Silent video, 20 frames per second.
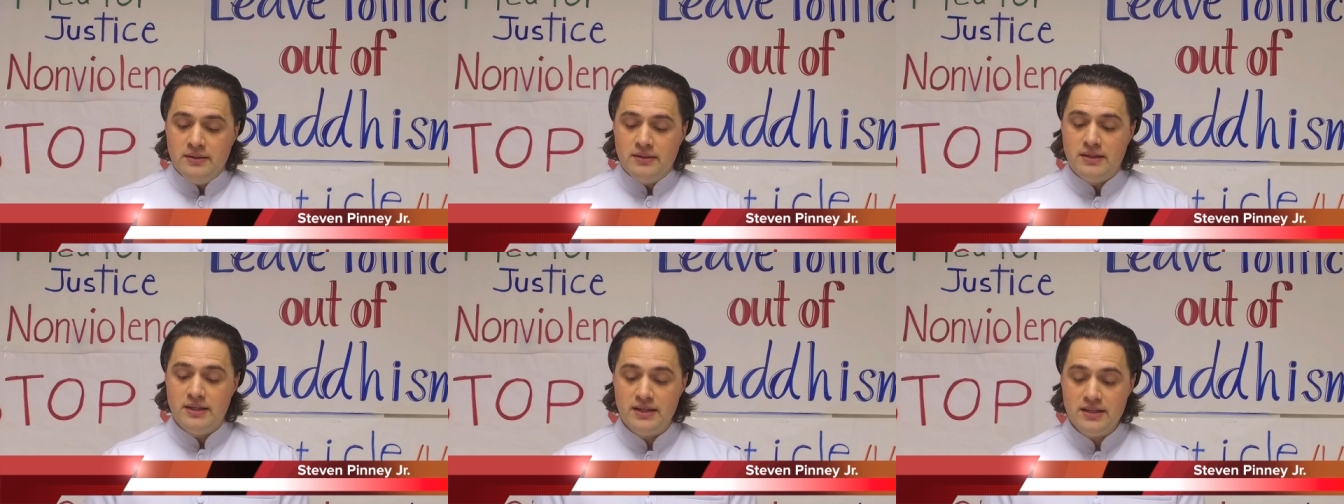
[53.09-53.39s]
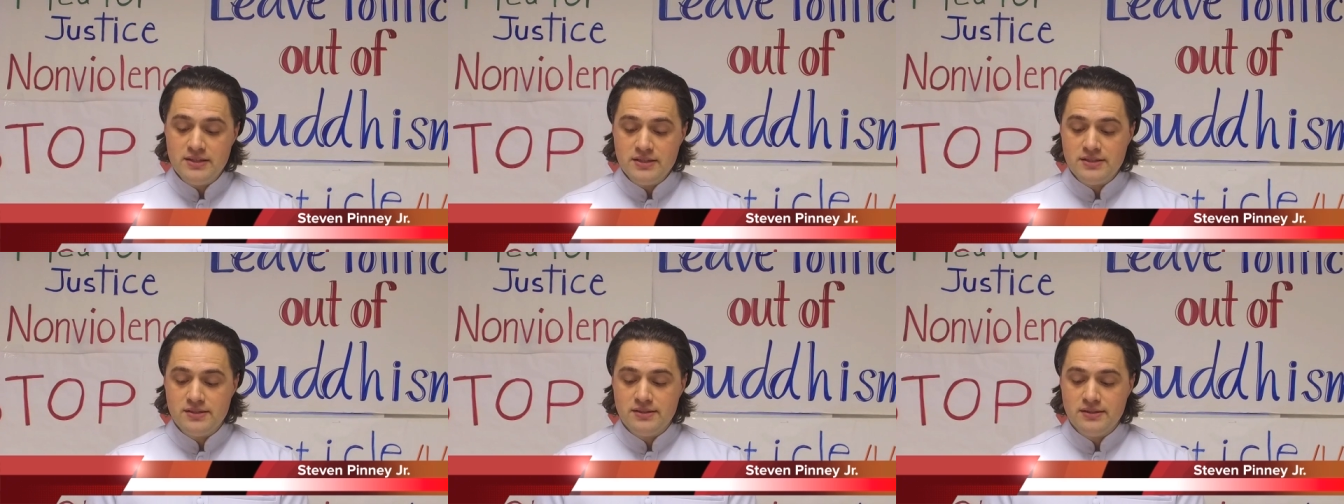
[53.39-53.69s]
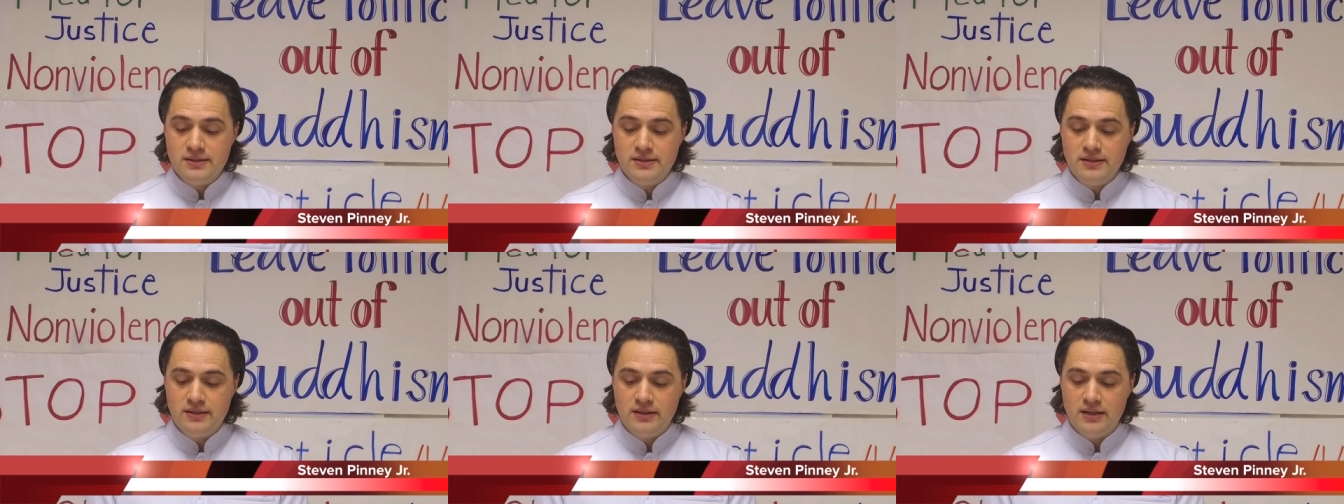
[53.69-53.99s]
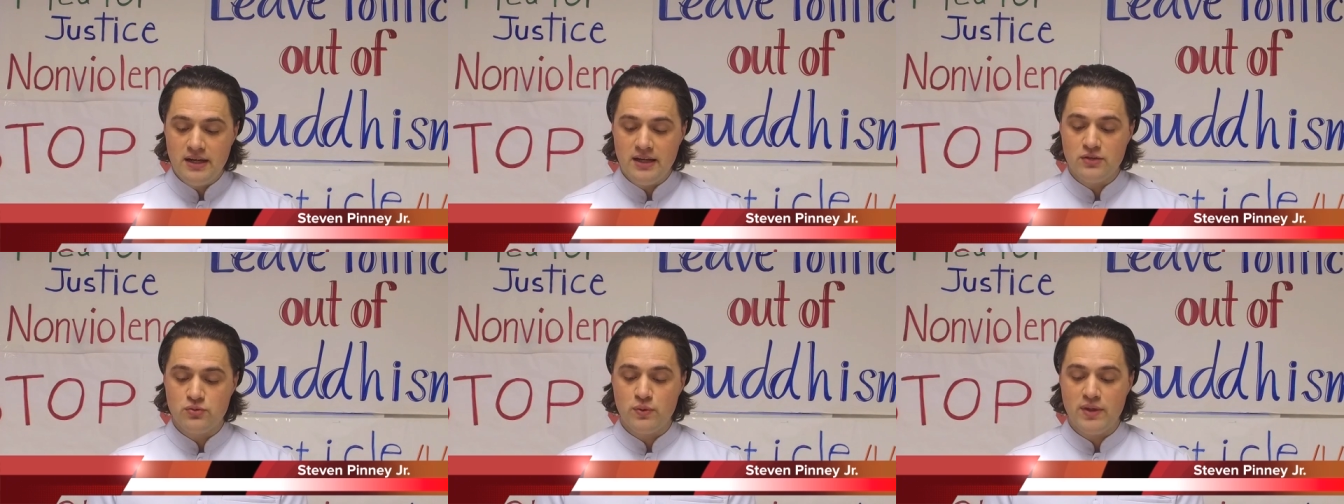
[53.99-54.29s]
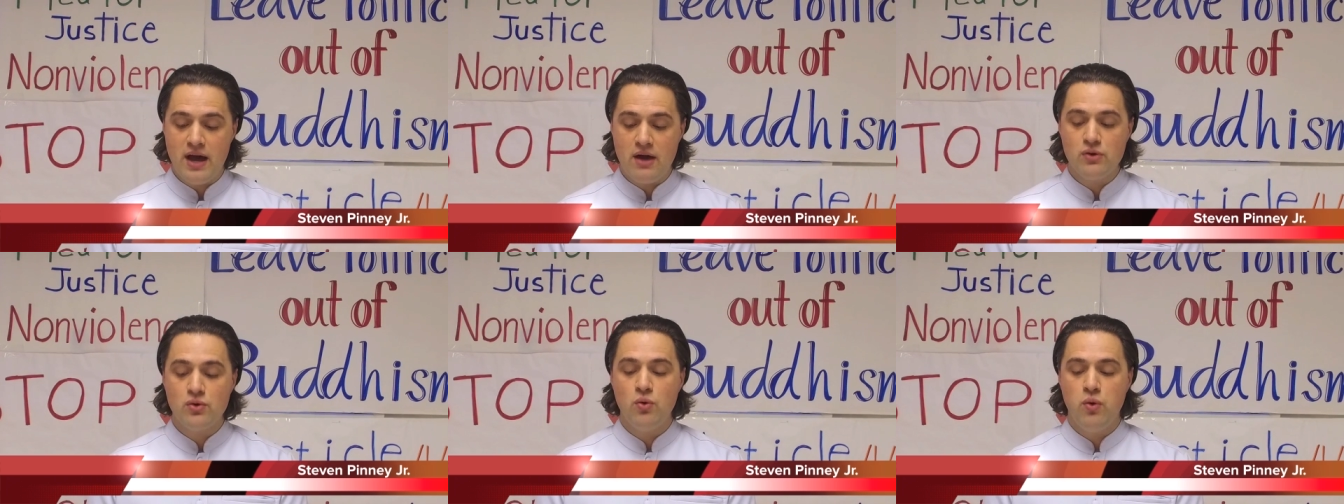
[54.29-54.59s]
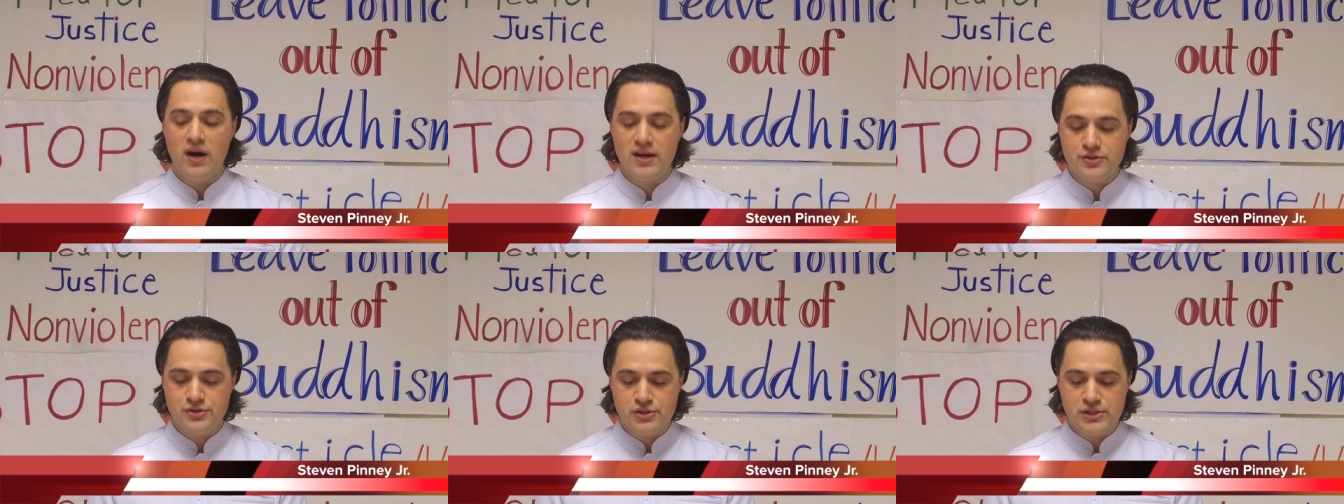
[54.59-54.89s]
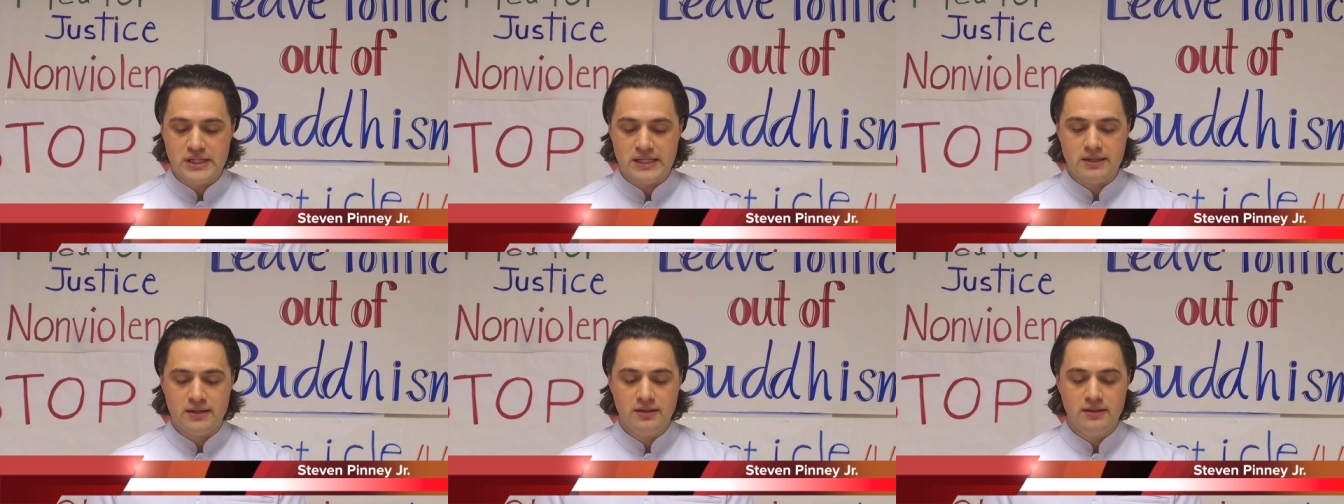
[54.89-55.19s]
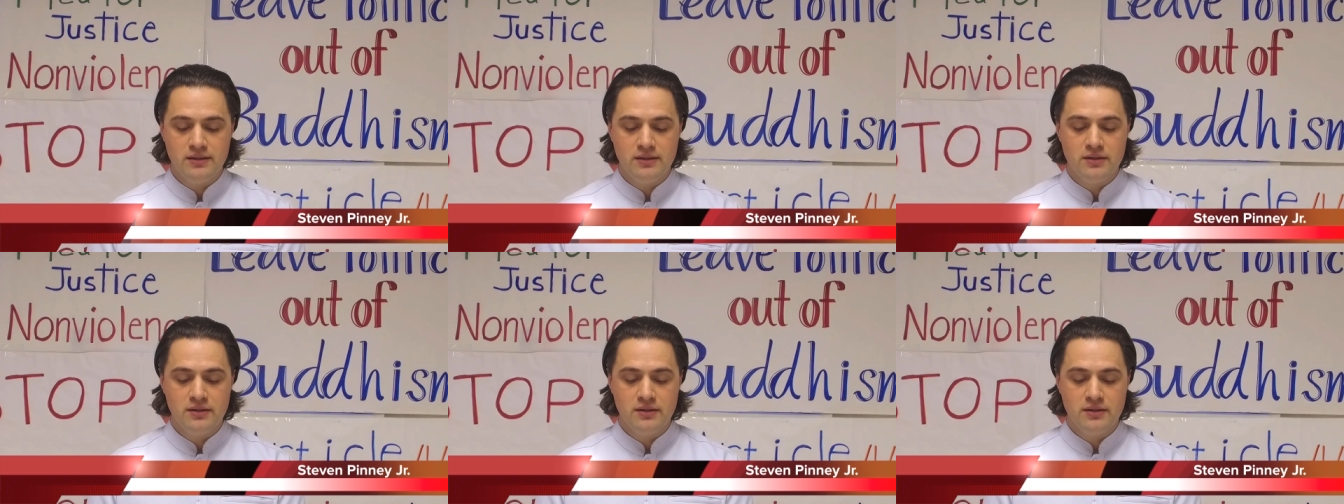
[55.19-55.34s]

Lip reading: This is without question